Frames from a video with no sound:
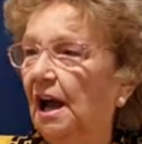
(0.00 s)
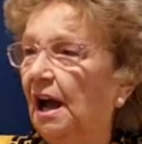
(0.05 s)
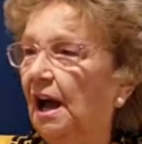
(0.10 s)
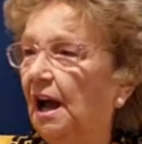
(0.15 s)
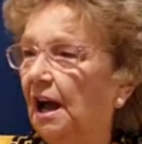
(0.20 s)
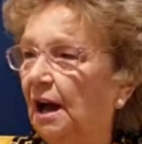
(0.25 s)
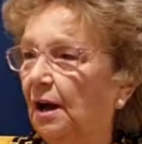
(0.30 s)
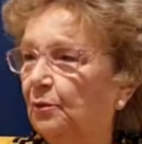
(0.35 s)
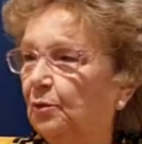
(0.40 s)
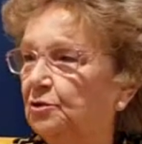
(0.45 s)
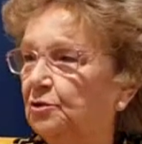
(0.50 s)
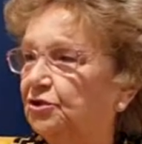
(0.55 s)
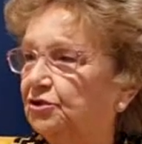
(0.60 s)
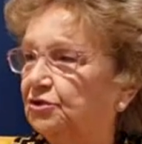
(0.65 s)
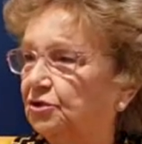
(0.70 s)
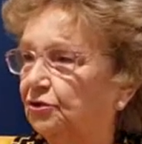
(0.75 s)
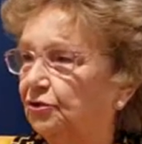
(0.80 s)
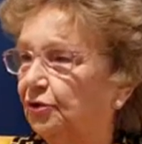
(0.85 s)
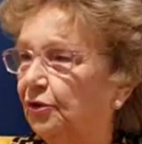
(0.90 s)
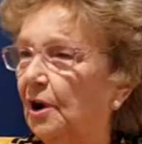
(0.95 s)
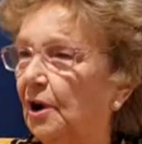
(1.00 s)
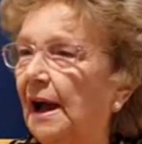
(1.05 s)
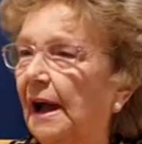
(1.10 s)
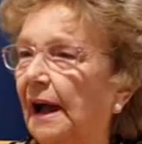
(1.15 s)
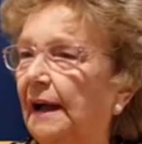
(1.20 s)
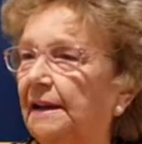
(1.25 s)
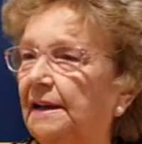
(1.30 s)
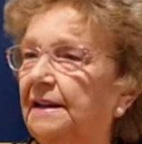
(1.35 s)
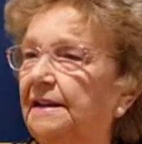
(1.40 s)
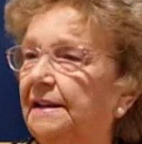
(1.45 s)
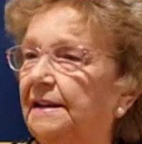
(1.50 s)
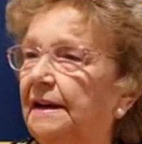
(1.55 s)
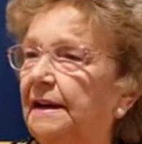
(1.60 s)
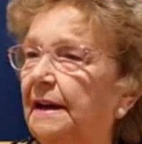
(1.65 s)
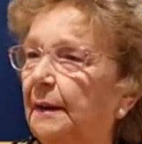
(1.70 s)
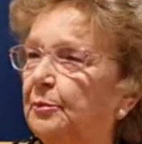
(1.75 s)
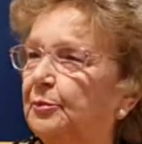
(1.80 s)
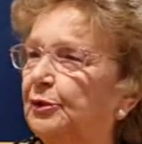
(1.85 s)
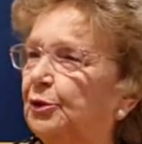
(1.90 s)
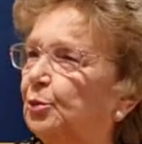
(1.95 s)
I was crying and
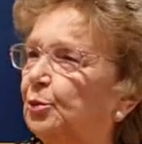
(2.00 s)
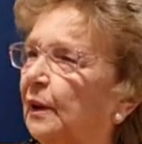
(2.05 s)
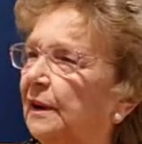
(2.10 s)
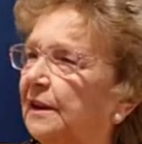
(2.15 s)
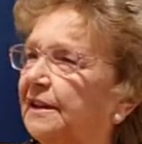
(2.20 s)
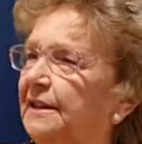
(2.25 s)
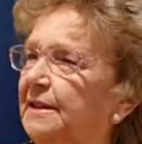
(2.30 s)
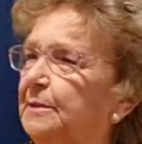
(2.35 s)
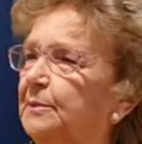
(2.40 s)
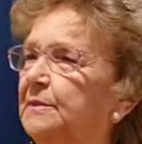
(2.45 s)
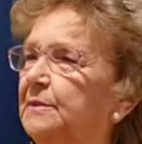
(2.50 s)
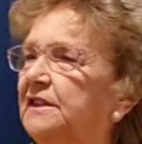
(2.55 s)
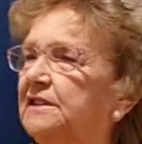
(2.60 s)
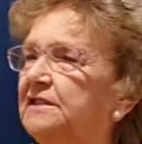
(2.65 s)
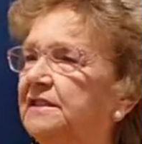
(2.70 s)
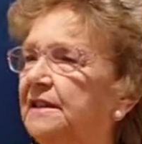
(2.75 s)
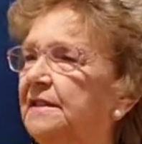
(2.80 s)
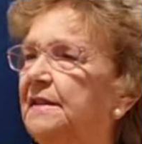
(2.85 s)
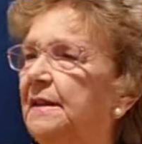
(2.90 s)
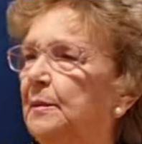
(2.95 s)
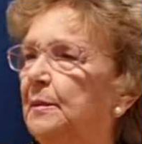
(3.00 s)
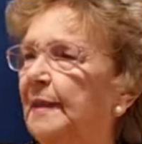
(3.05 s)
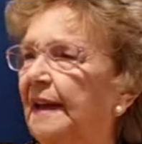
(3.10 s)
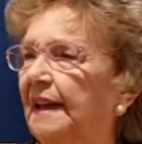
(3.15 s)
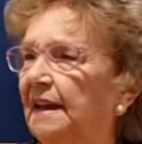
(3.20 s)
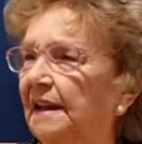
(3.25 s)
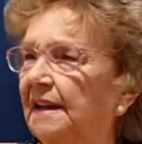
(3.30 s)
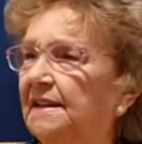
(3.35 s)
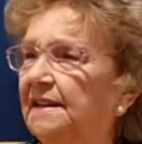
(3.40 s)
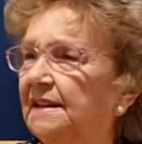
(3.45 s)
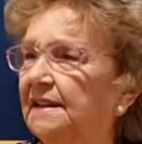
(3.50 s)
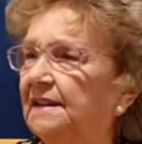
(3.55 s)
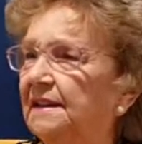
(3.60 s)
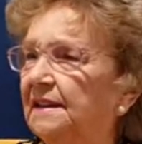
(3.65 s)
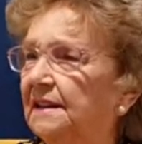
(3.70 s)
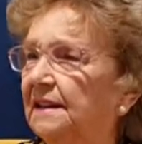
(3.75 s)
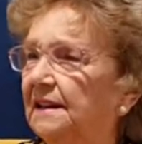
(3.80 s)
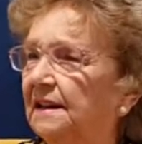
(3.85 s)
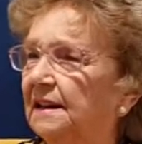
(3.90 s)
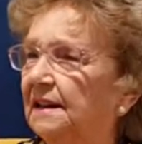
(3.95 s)
they were keeping us in the bed,
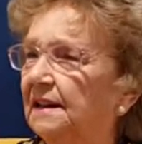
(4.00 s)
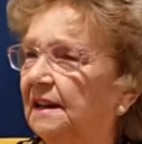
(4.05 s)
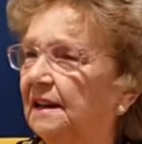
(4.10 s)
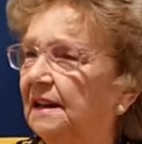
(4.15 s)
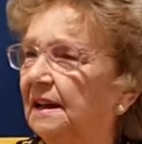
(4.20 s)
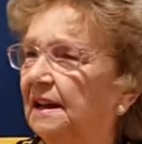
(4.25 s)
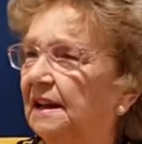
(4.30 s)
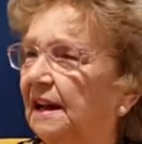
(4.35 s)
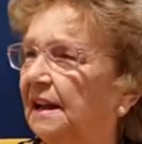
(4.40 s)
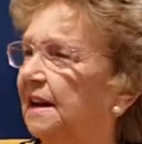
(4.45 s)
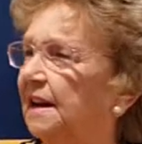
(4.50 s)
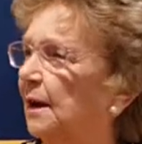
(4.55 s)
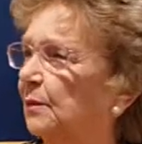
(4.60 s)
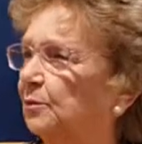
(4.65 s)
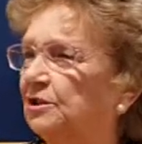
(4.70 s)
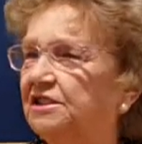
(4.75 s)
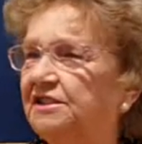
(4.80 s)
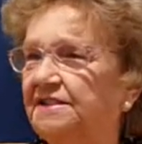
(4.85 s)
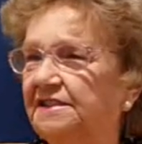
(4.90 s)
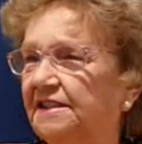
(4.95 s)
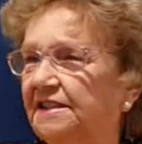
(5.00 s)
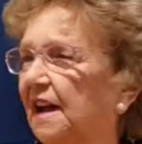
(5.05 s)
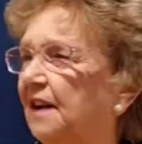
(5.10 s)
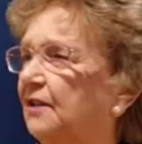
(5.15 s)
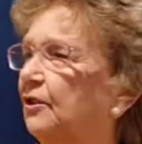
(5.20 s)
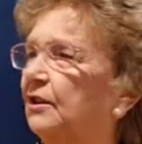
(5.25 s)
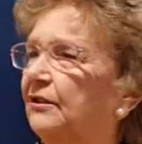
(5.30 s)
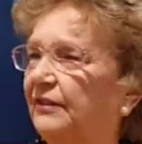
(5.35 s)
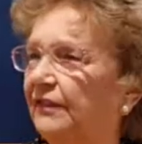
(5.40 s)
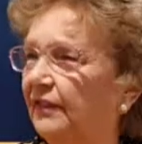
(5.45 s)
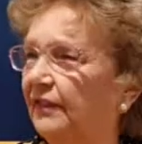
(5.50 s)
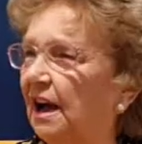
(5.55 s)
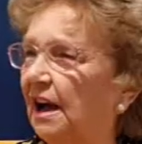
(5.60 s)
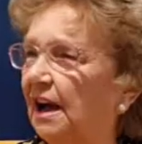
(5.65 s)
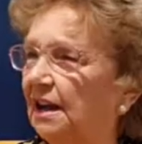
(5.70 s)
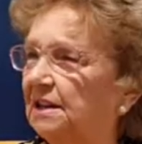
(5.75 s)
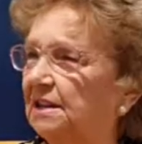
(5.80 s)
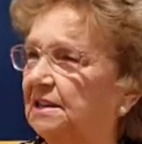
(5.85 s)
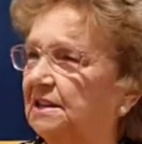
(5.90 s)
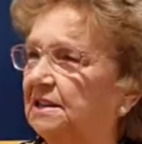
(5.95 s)
and I was
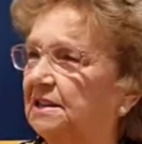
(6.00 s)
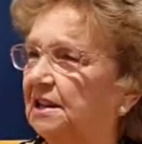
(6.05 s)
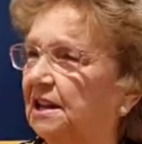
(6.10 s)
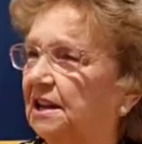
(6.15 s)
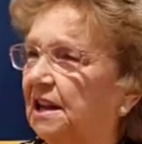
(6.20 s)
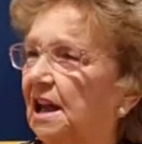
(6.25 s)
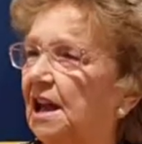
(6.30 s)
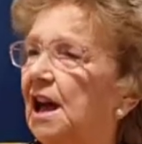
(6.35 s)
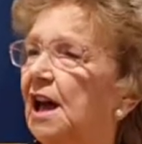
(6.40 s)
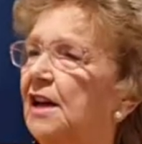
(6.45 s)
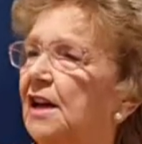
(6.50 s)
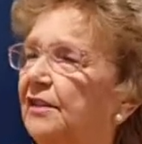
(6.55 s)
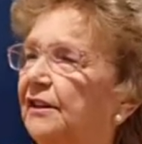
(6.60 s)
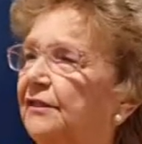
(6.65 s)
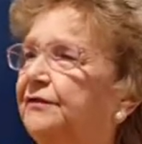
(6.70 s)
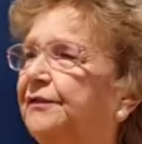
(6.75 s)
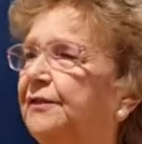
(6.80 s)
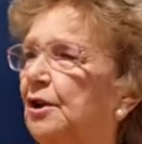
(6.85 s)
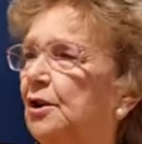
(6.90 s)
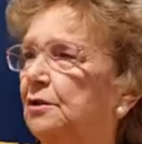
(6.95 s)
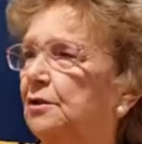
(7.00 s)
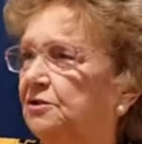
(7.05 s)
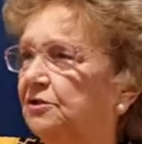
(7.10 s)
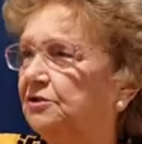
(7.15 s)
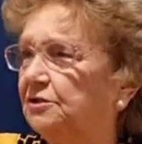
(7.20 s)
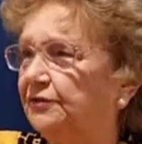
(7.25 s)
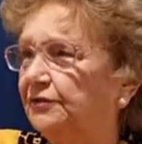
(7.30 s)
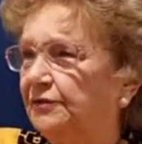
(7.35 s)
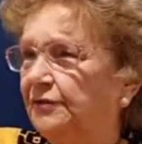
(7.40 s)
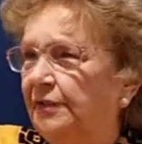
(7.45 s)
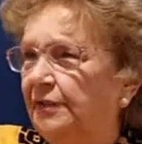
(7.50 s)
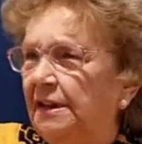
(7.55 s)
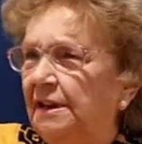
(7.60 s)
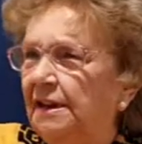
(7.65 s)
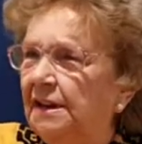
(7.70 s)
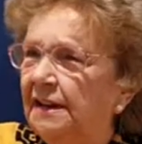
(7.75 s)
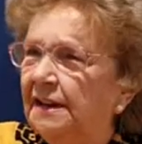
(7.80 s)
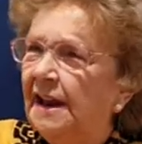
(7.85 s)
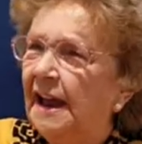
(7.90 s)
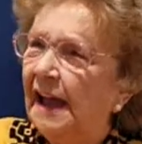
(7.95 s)
terrified. The first
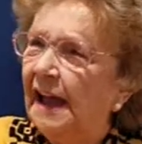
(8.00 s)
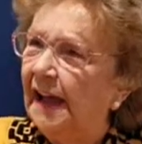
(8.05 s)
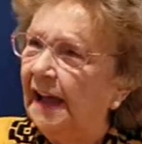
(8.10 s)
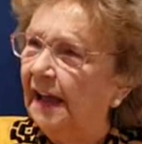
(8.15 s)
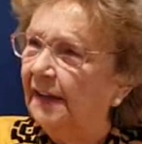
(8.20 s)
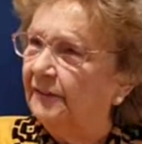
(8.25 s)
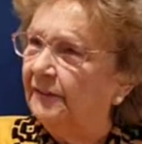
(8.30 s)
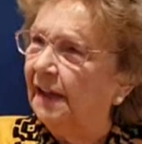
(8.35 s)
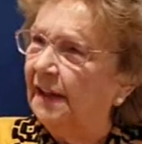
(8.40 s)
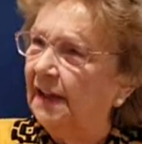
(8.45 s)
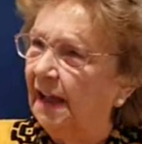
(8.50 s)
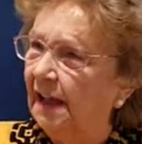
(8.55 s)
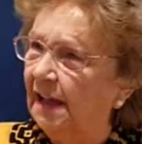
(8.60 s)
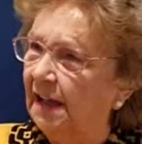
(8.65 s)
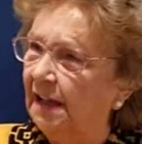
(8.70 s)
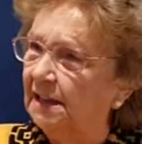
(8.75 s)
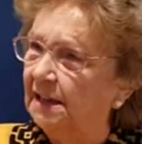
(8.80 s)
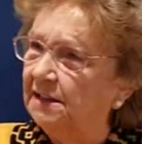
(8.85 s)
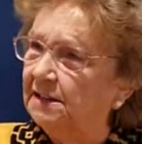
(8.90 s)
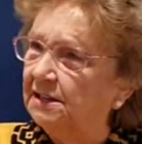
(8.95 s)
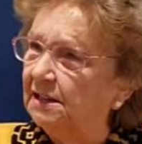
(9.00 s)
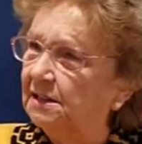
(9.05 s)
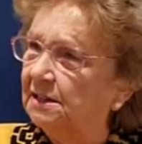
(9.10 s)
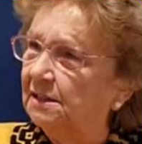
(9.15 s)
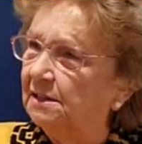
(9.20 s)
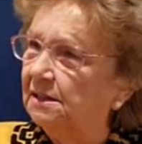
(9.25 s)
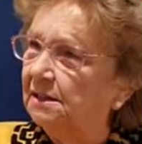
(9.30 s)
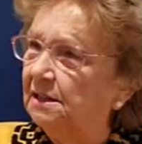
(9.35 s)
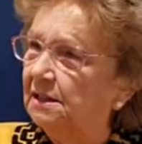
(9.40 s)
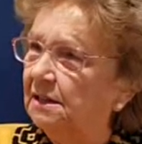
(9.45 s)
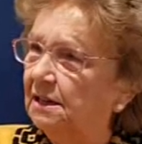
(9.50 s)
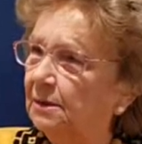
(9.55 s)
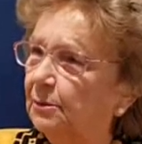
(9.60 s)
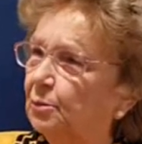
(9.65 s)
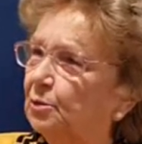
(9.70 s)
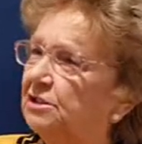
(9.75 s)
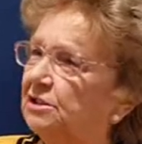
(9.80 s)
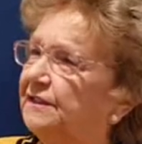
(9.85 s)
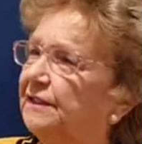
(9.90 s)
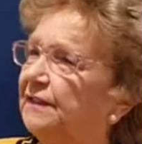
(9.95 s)
feeling I ever had
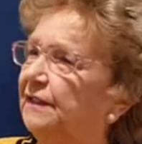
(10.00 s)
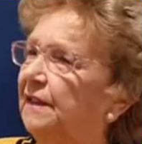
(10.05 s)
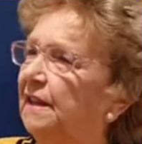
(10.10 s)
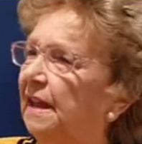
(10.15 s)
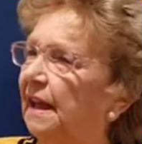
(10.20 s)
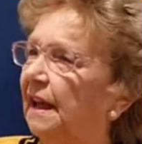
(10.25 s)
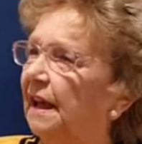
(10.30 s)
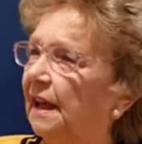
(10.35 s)
was fear